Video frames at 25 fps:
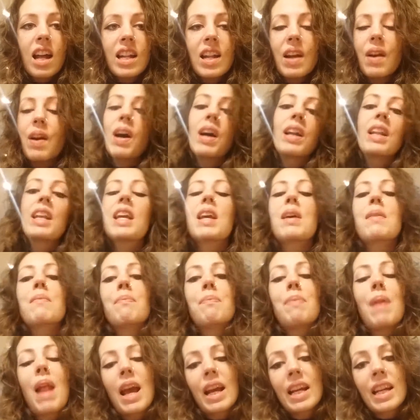Now I'd
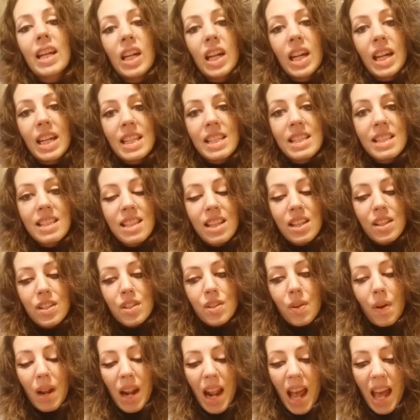hit black ice,
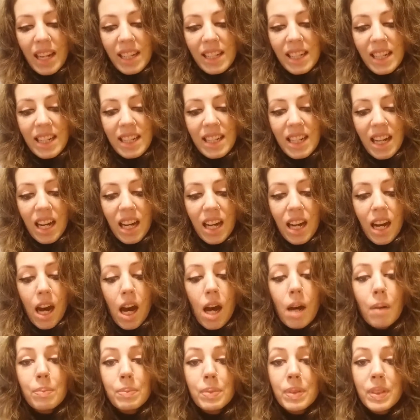so I landed
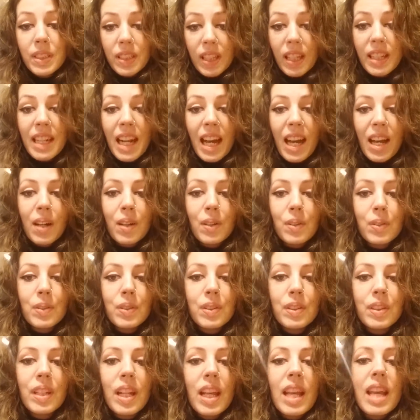upside
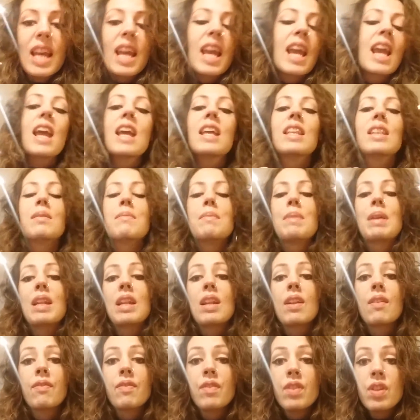down in the
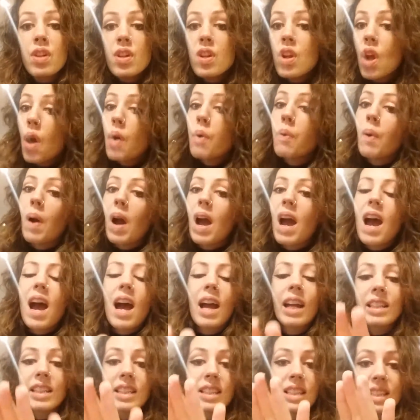middle of
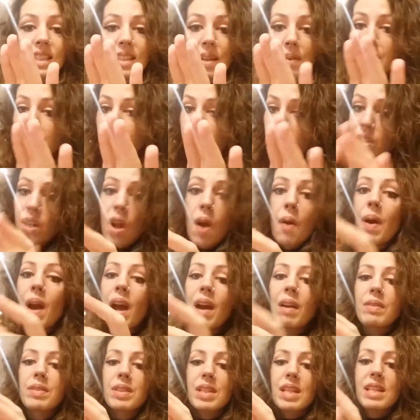nowhere. There was no
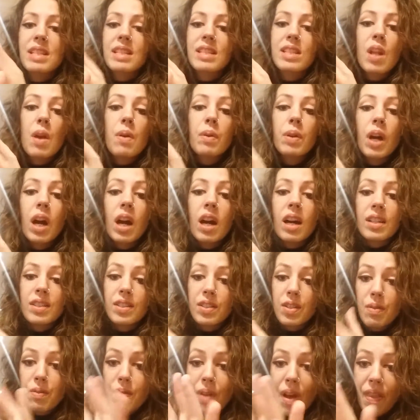houses, no
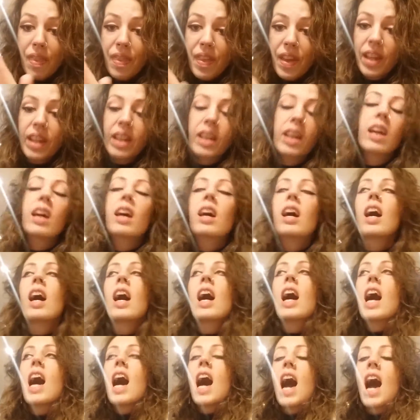cars, no nothing,
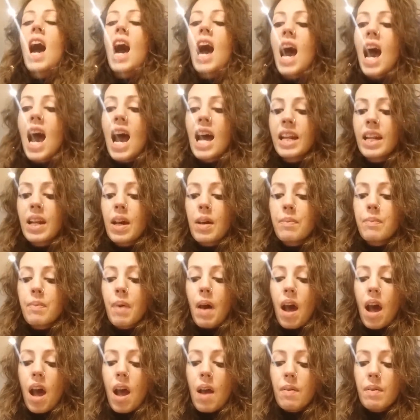and
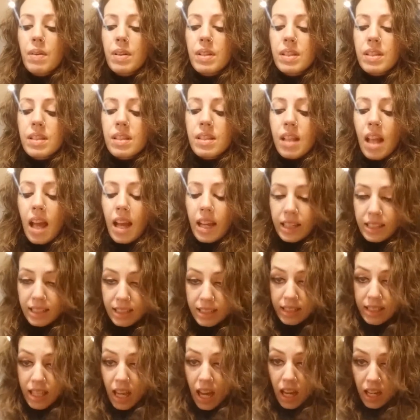I was like
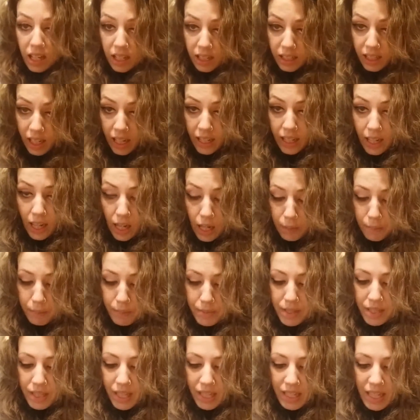stuck, like
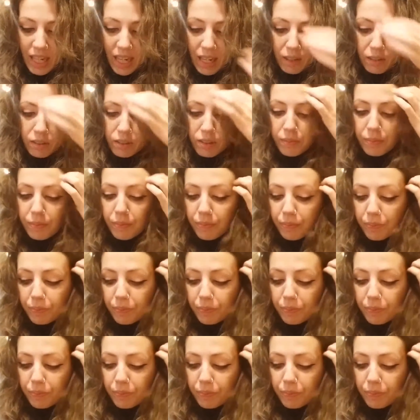upside down.